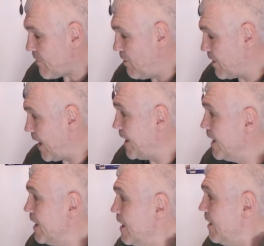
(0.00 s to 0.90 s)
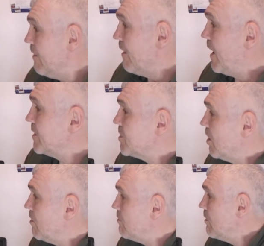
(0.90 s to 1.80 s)
Okay, right,
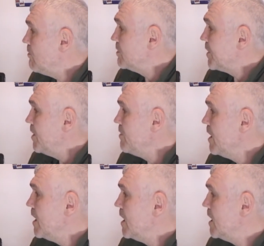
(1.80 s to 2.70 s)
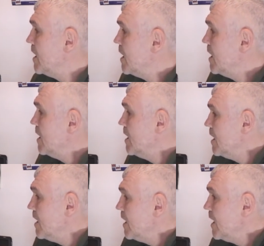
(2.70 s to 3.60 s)
so what we'll do
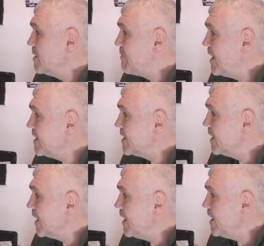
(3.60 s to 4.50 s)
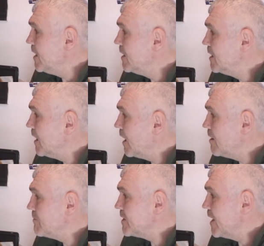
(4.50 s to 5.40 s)
is basically
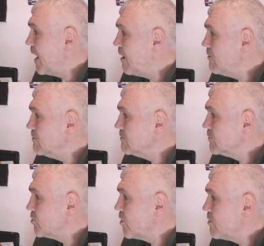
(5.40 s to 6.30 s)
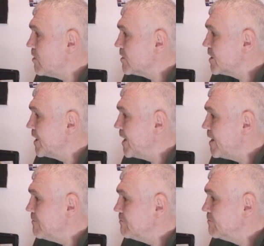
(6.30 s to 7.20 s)
I'll empty it out, show you what's in
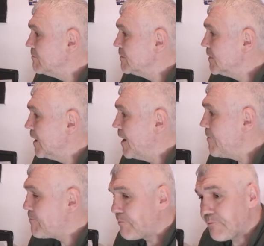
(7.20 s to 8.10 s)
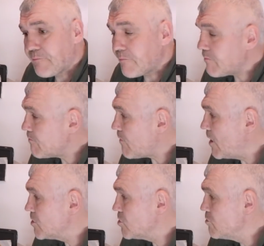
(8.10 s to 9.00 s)
it. Yeah,
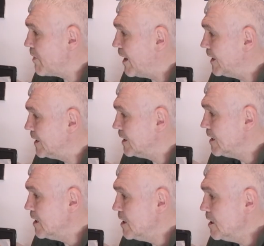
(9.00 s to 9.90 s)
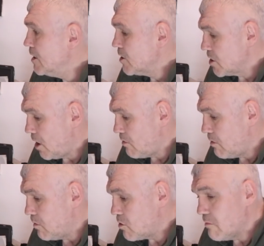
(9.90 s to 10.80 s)
super.
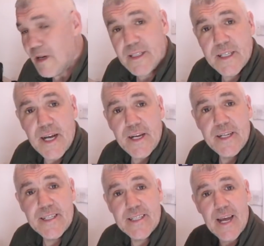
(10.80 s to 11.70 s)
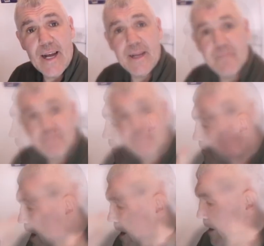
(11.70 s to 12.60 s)
So we'll come back to that in a sec.
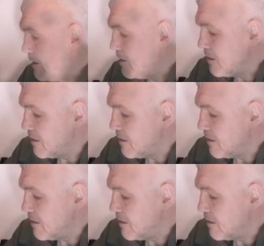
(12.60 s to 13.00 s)
Right then,